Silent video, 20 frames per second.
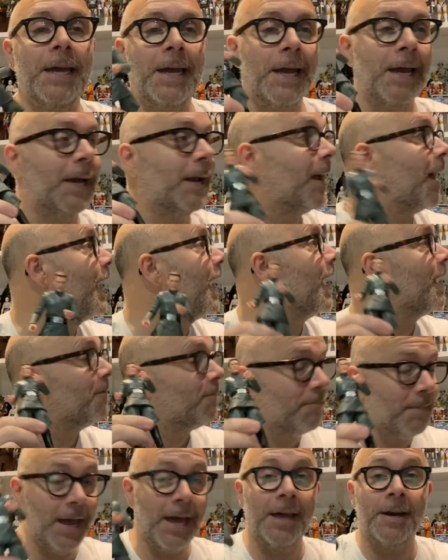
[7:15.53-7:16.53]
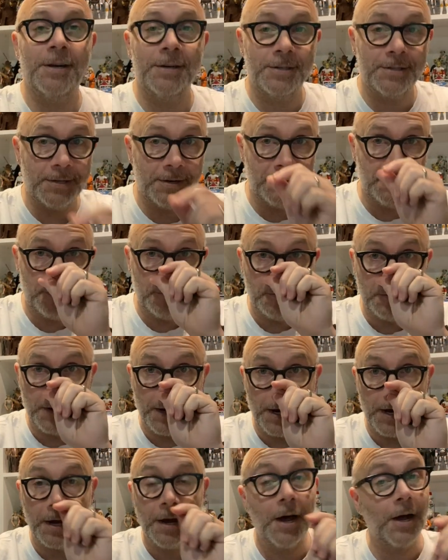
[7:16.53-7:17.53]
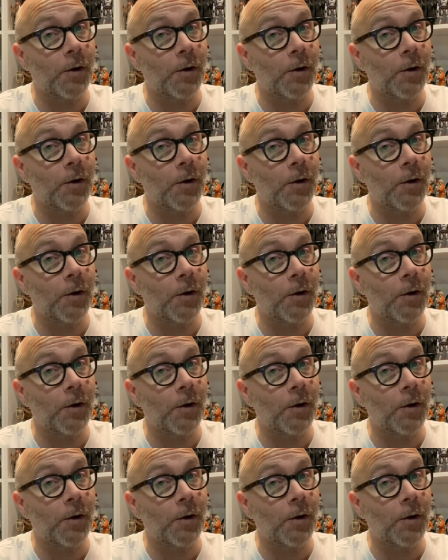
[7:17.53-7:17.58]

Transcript: and I have managed to uh,